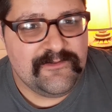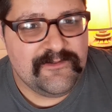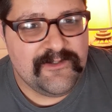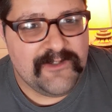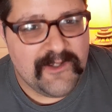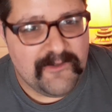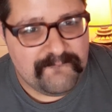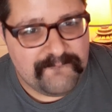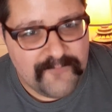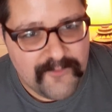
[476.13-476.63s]

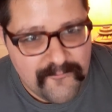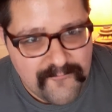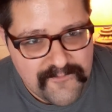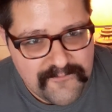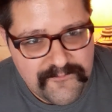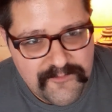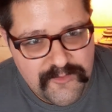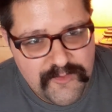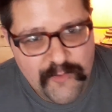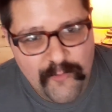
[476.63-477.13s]
if you're in
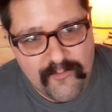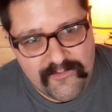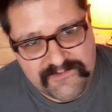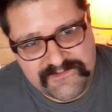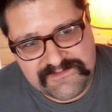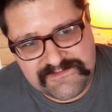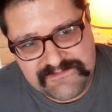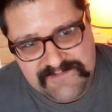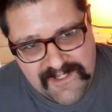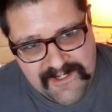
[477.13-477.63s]
New York
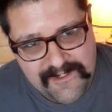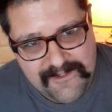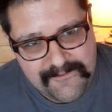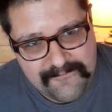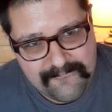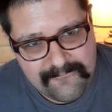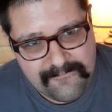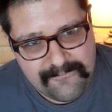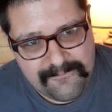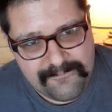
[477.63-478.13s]
State,
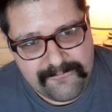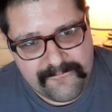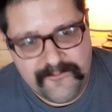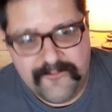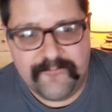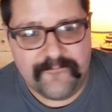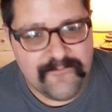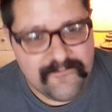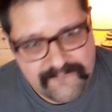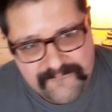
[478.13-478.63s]

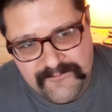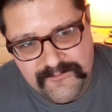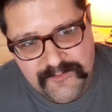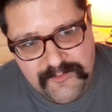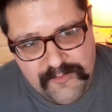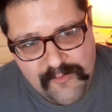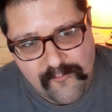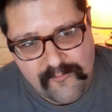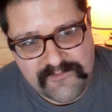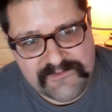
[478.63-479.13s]
you live in New
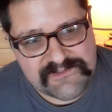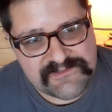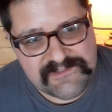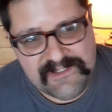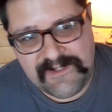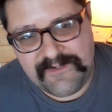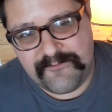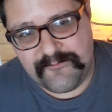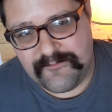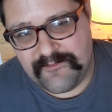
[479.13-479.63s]
York
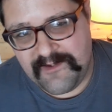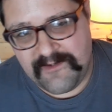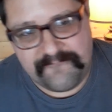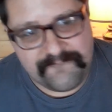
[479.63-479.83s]
State, or you have